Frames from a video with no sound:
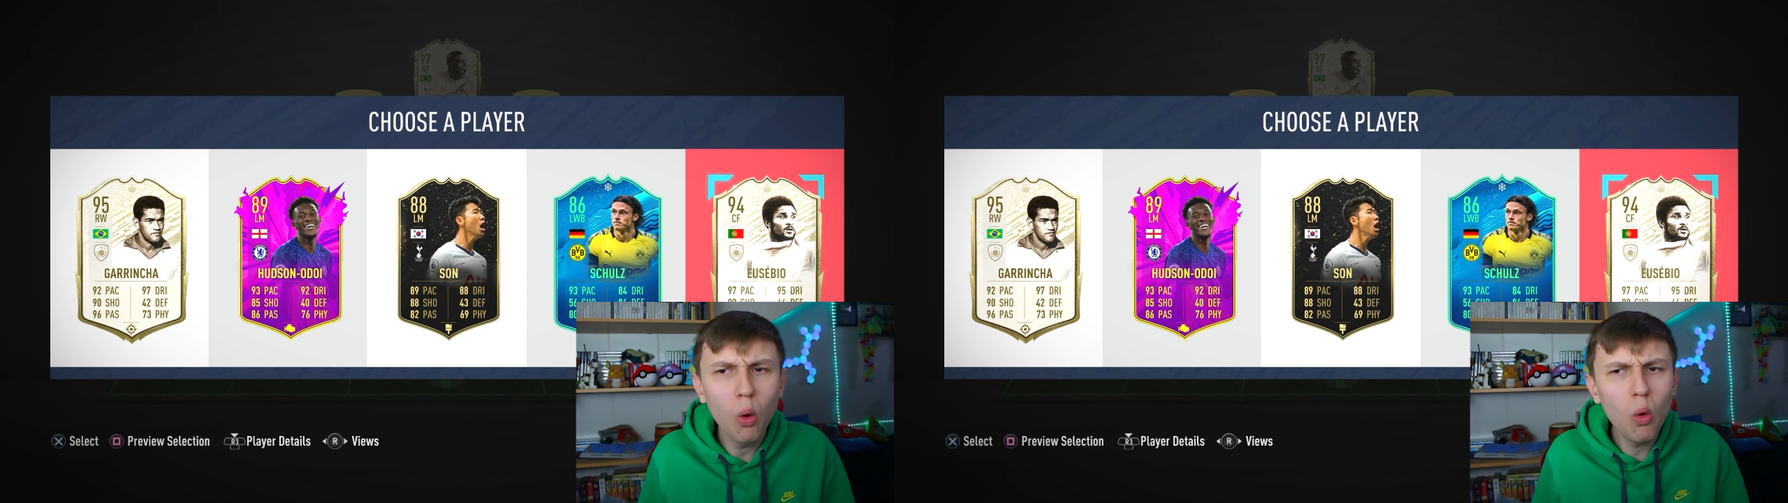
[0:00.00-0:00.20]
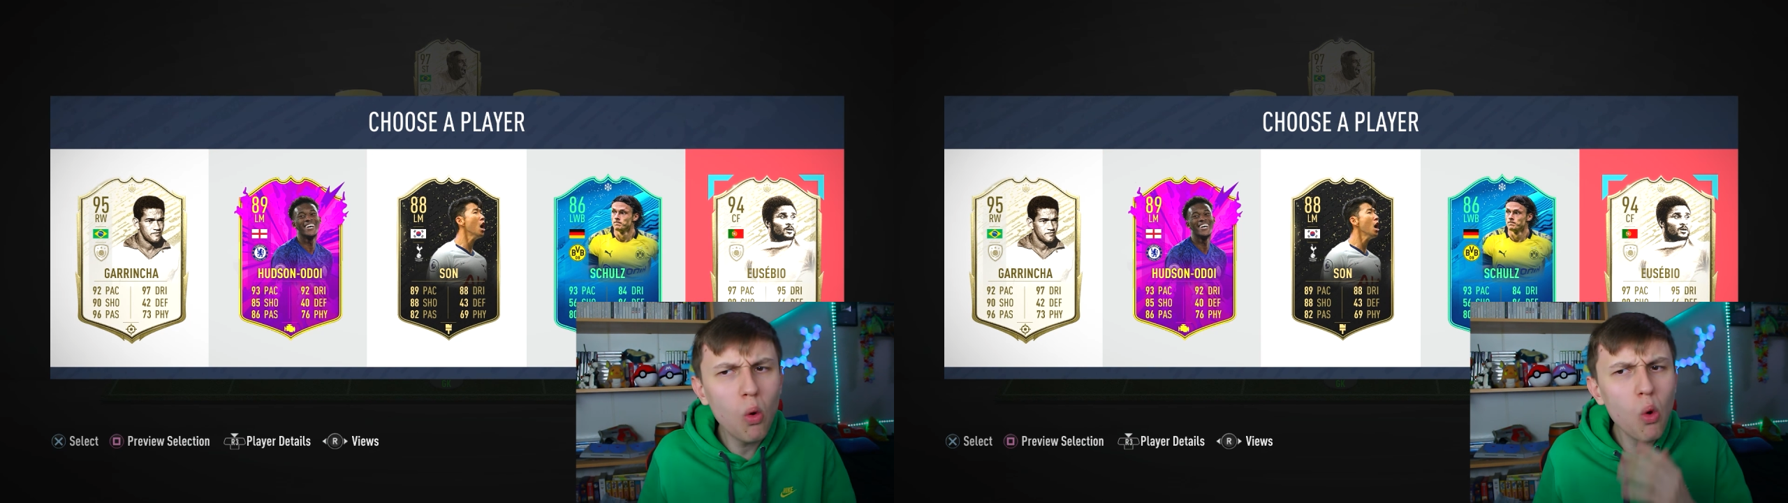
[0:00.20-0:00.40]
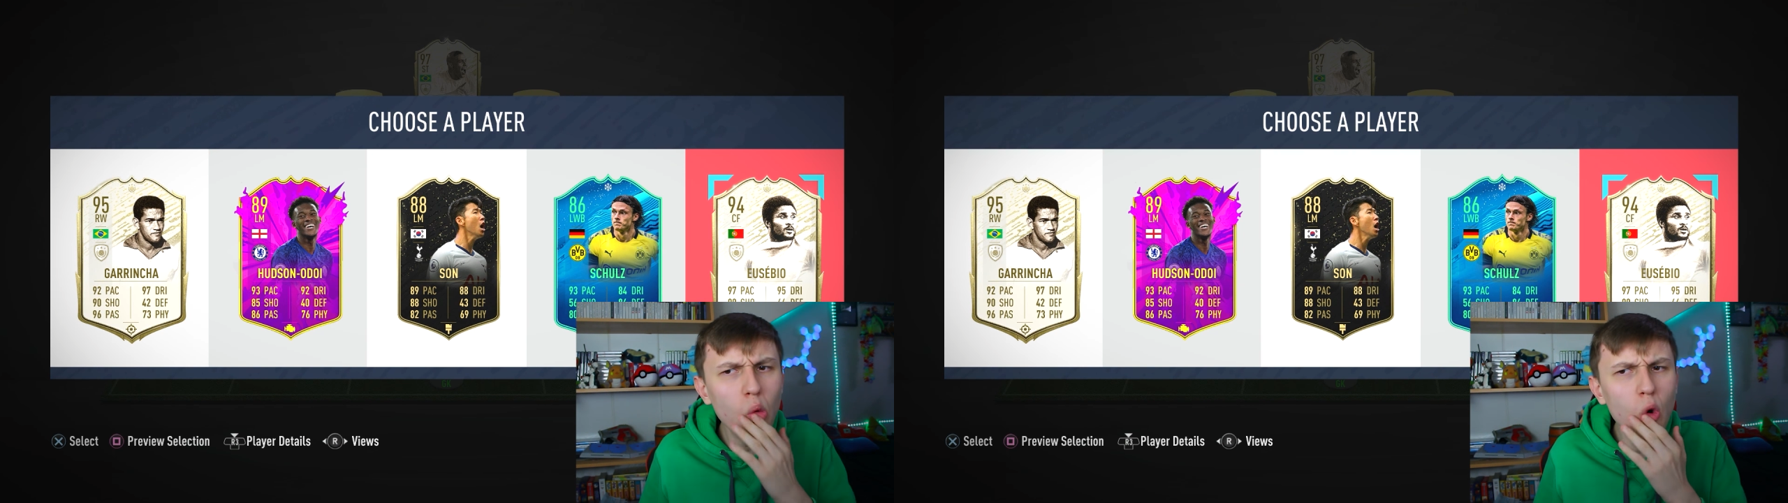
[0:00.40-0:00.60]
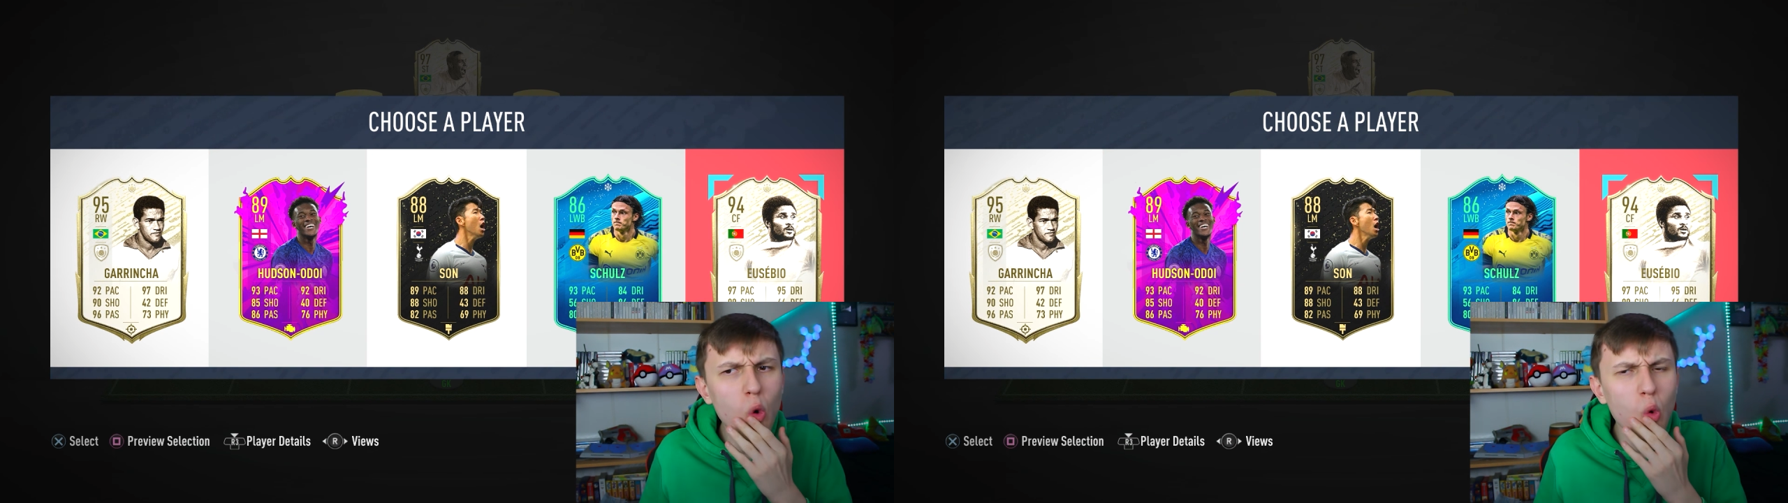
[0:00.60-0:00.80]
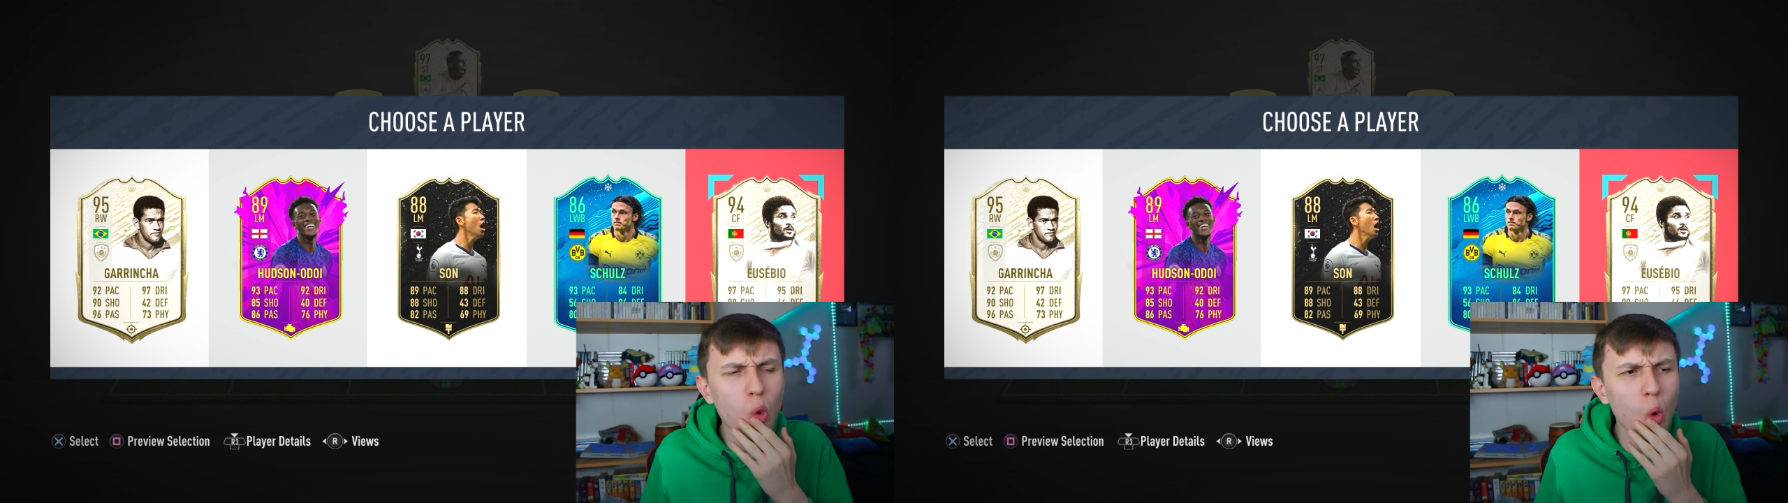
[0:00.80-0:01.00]

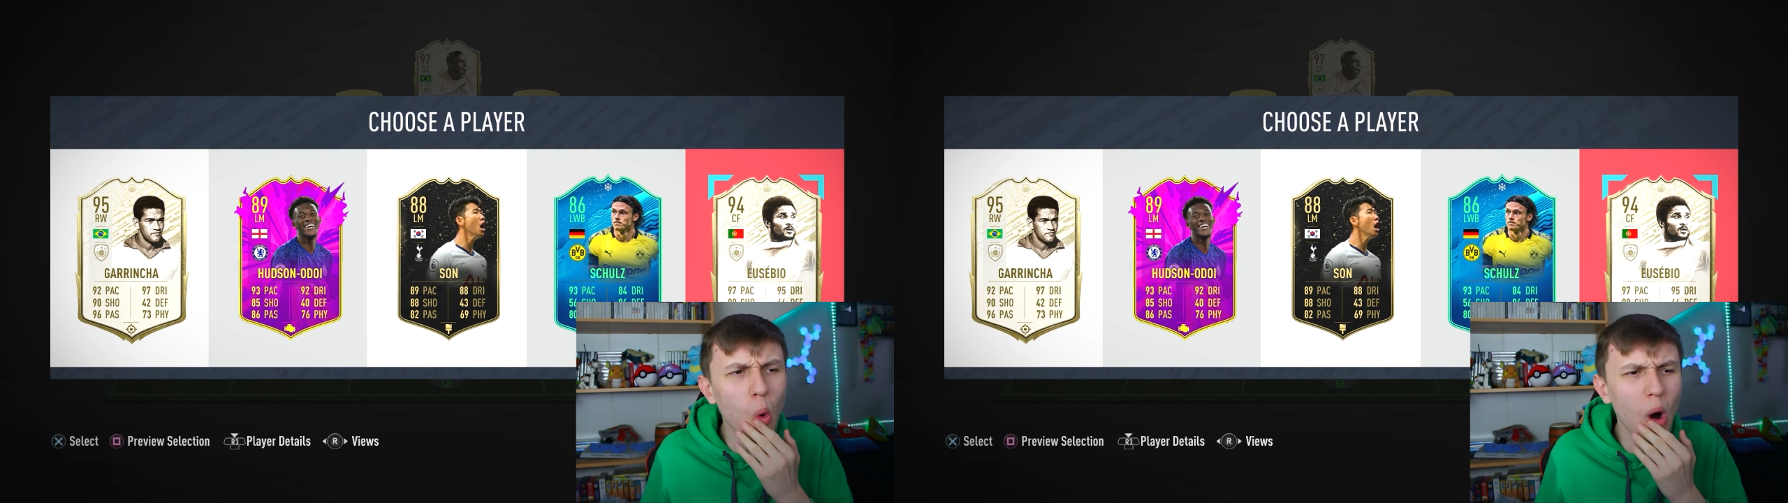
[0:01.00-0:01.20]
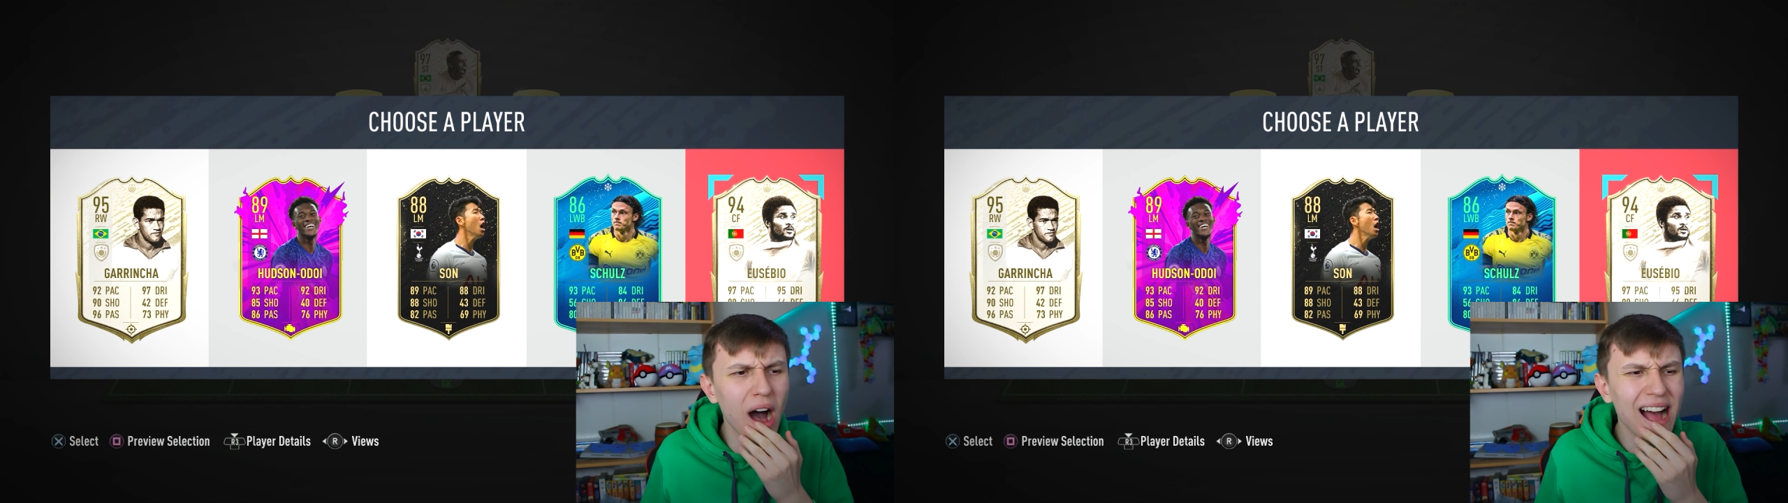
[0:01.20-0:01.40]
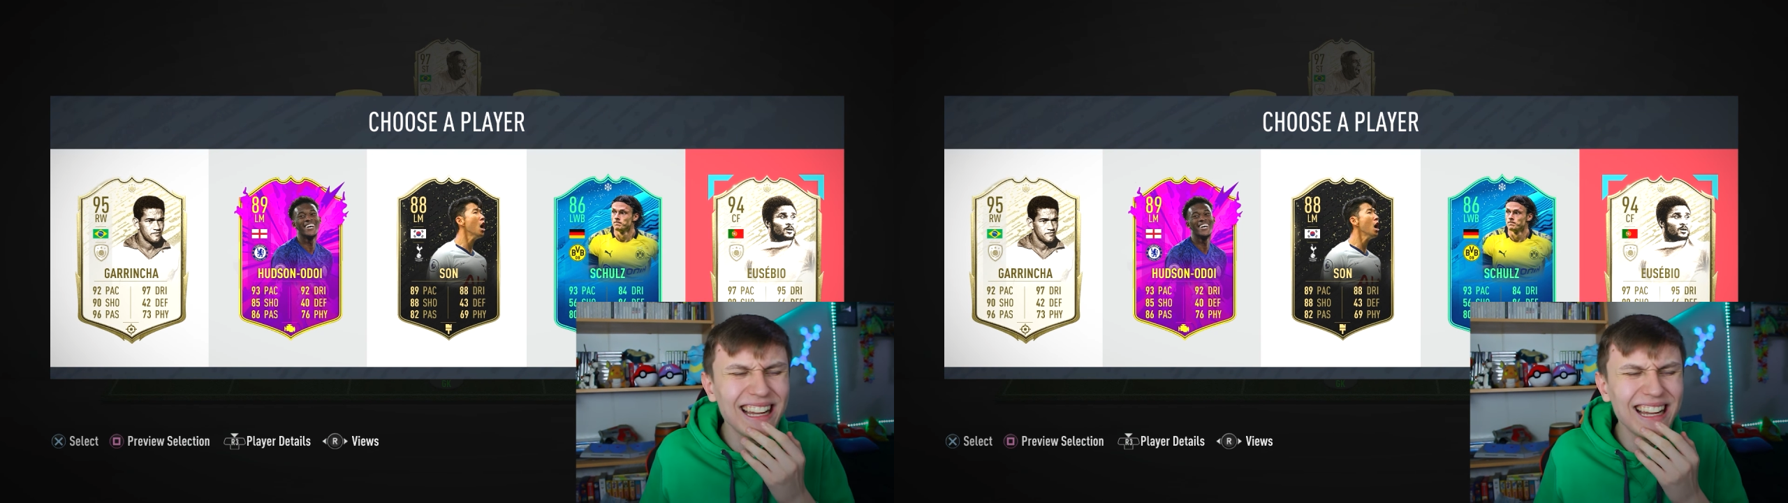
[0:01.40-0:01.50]
Oh.